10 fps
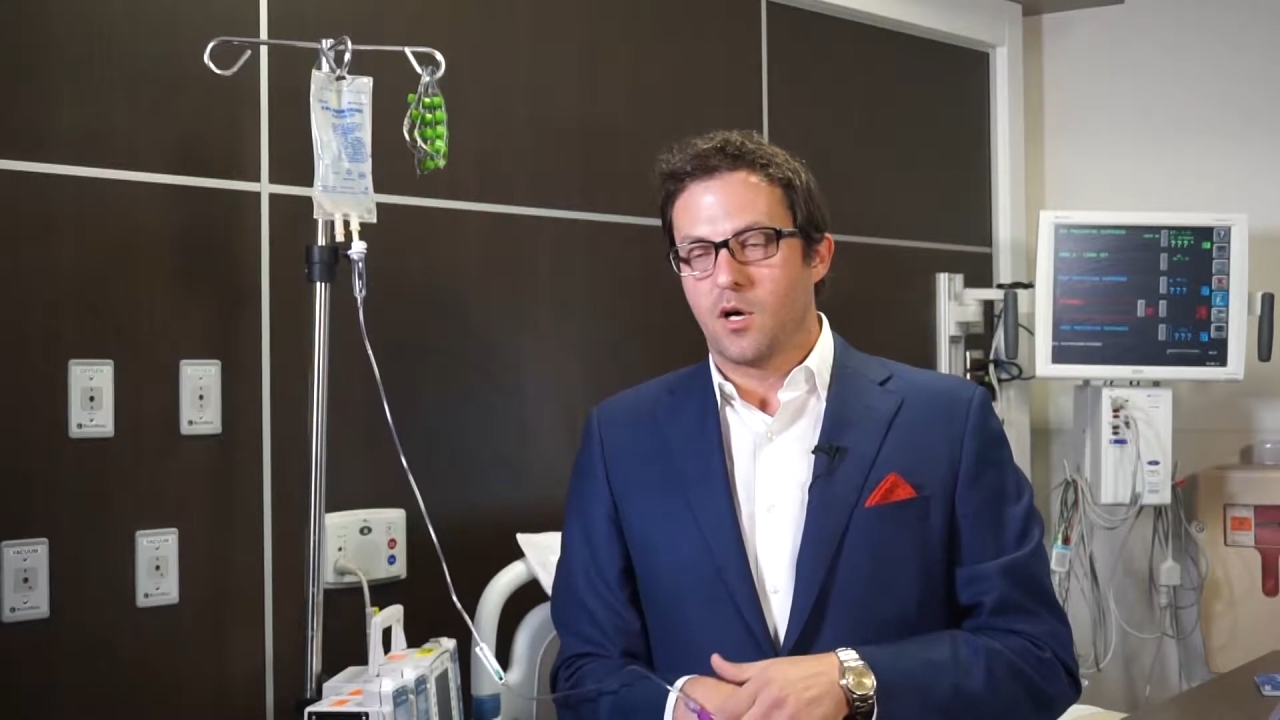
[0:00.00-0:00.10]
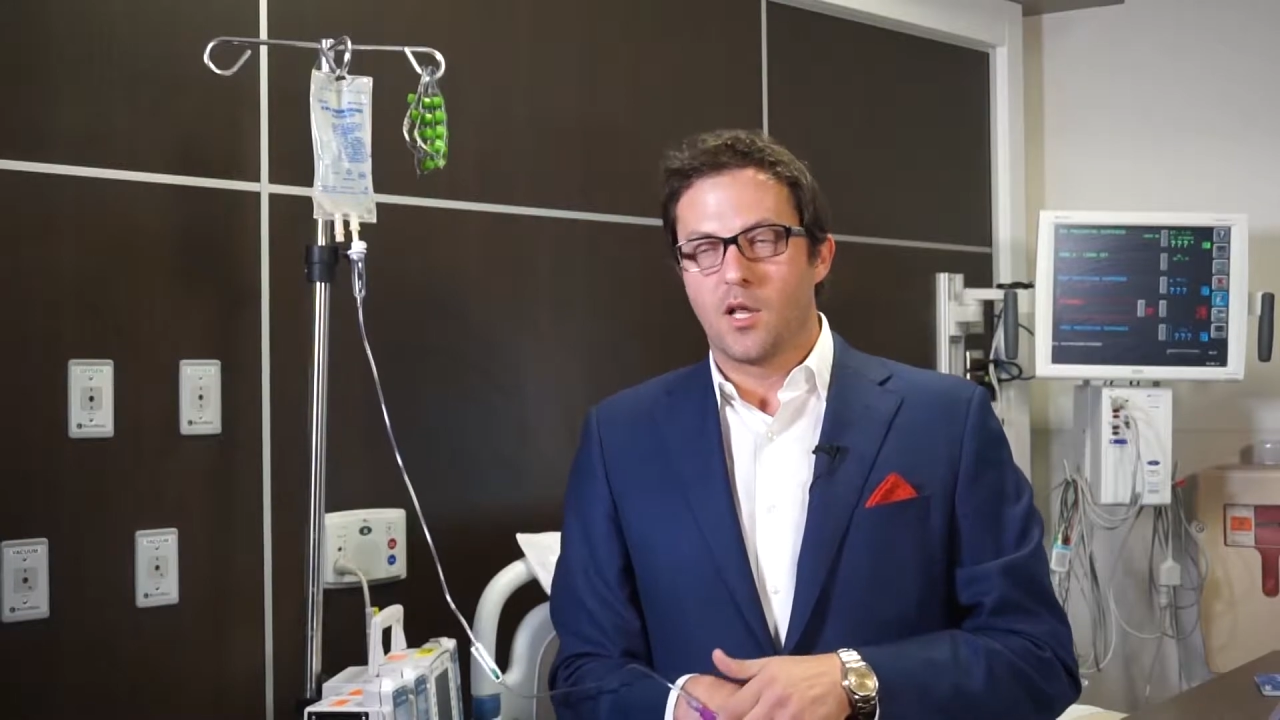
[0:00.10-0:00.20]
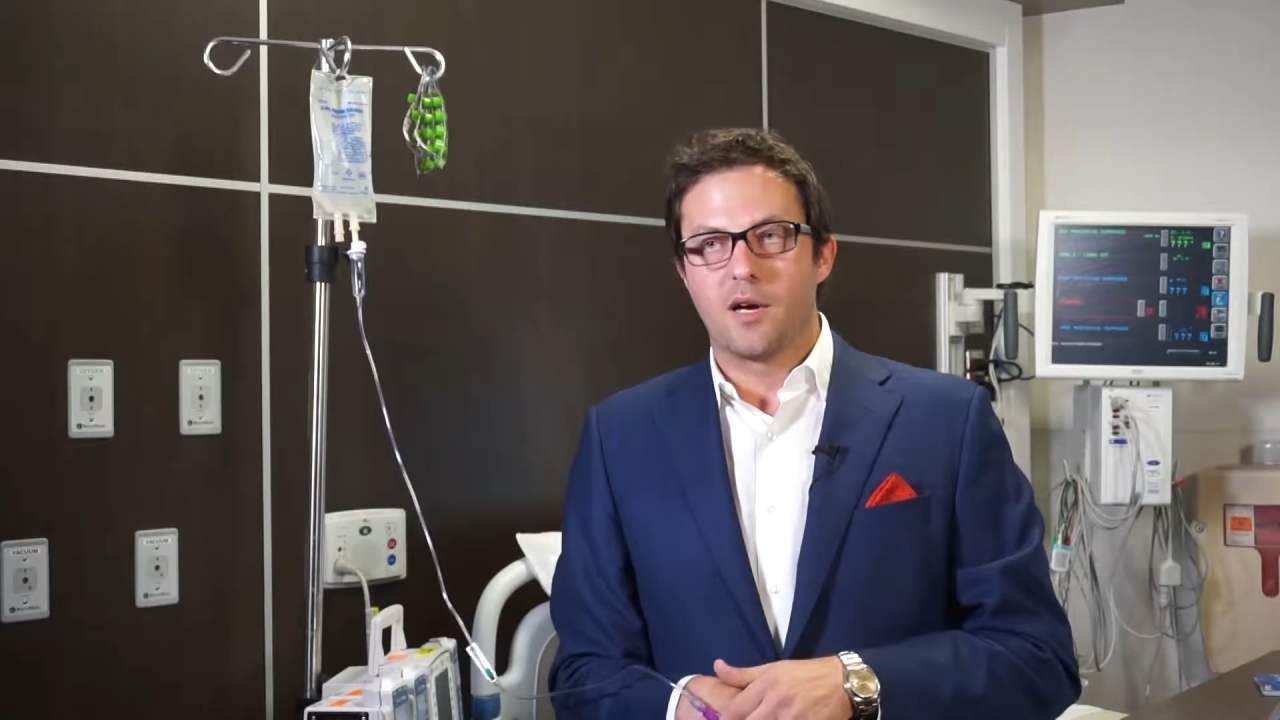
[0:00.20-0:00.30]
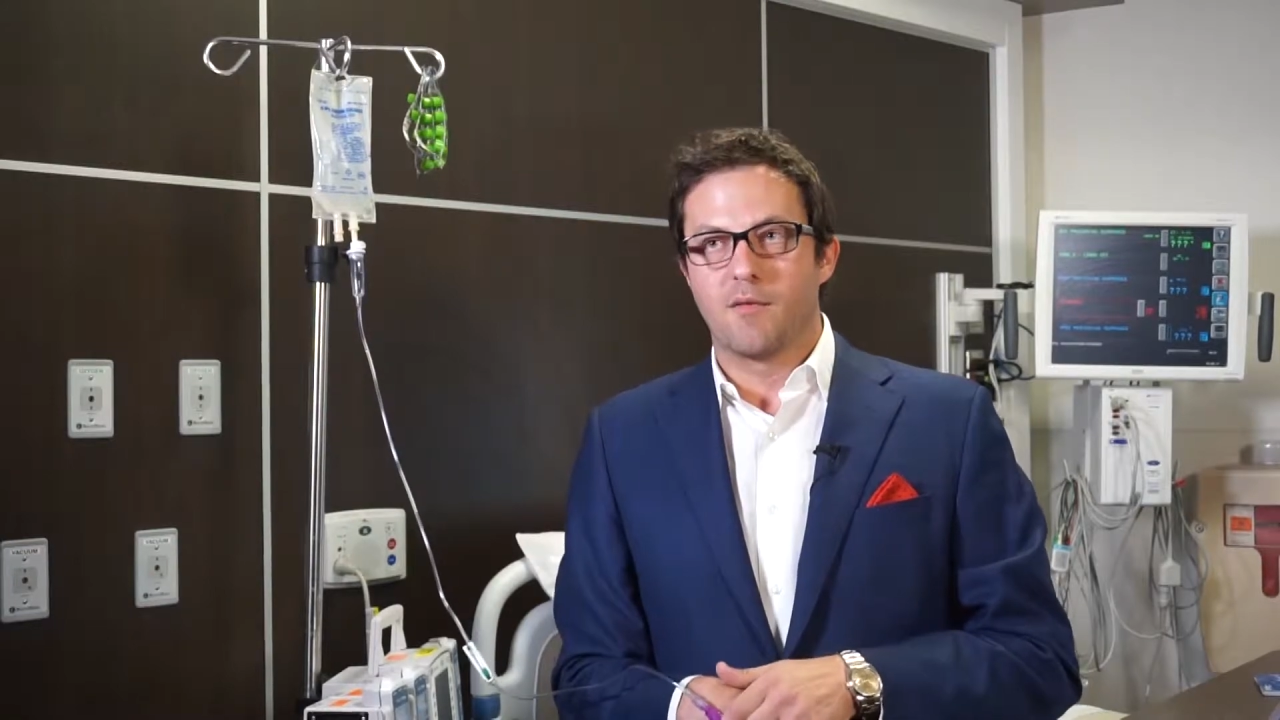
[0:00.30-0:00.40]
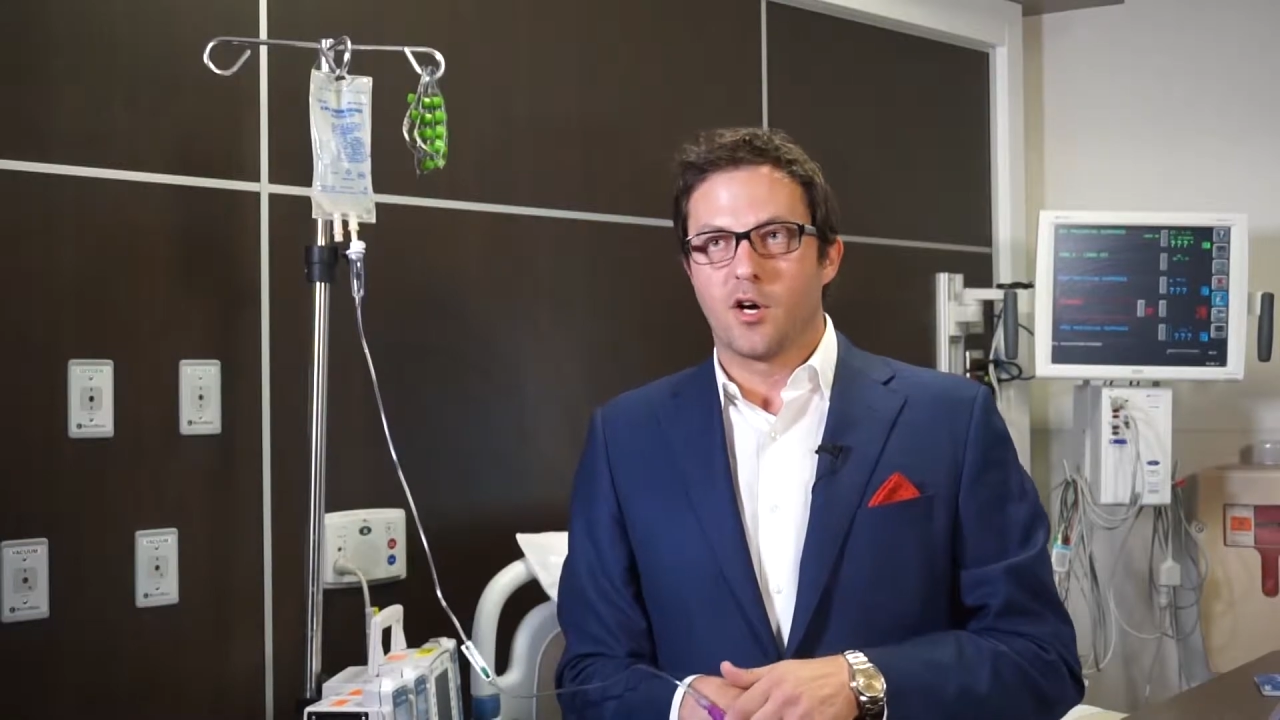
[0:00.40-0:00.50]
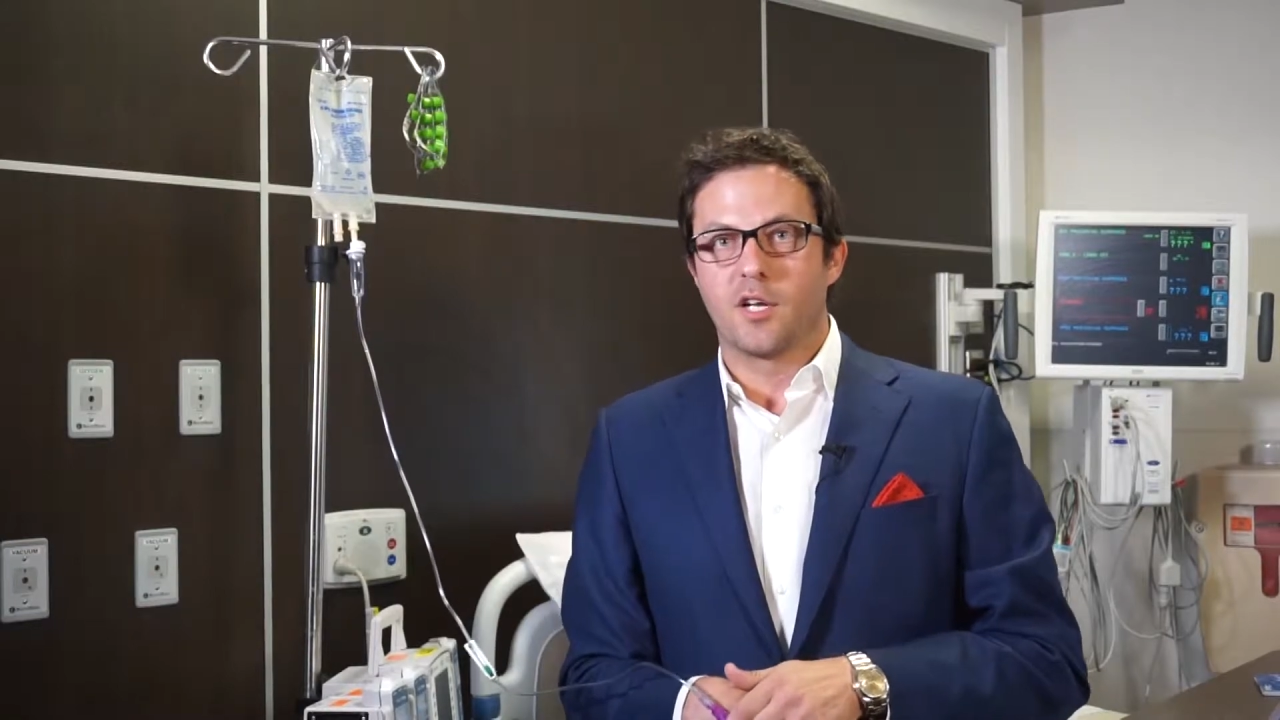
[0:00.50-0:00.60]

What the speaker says: a lot of our